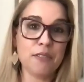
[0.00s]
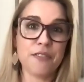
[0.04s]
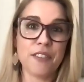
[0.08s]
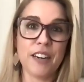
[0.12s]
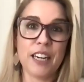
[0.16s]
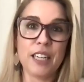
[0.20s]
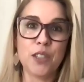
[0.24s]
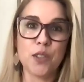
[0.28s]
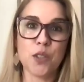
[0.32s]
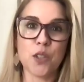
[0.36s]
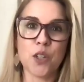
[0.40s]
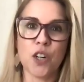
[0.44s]
the
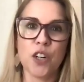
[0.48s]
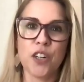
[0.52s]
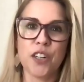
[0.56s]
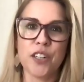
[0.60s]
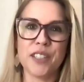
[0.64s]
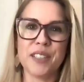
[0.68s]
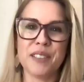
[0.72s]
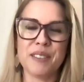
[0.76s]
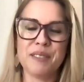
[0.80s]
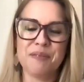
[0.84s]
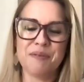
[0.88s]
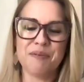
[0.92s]
final
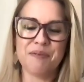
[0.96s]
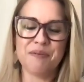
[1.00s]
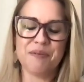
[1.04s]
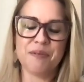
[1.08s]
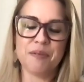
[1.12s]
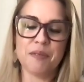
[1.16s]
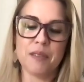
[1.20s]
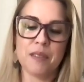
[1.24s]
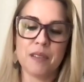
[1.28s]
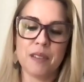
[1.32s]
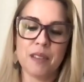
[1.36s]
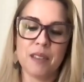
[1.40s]
card,
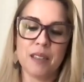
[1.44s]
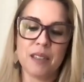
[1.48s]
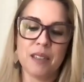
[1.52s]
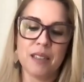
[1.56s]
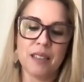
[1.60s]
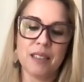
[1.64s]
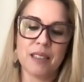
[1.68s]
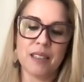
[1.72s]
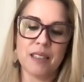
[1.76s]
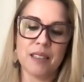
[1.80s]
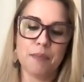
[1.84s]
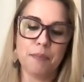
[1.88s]

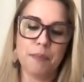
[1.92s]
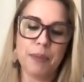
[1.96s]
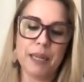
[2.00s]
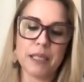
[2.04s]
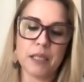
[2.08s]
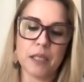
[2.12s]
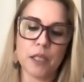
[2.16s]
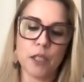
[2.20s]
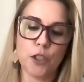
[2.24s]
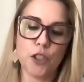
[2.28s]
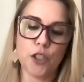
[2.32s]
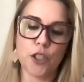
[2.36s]

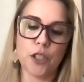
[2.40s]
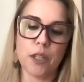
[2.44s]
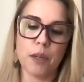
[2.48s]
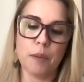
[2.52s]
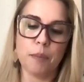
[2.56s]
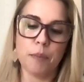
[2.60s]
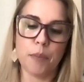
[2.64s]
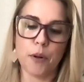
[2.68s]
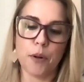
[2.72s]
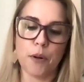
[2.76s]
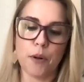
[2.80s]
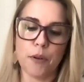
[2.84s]
message
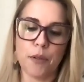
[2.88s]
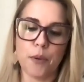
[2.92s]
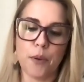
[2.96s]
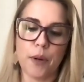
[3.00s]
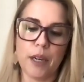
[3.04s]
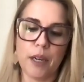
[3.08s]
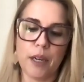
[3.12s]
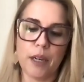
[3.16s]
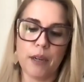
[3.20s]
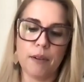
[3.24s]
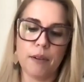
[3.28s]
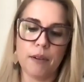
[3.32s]
number
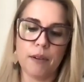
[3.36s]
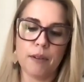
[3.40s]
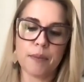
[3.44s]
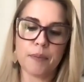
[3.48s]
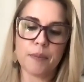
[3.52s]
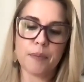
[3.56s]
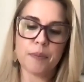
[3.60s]
3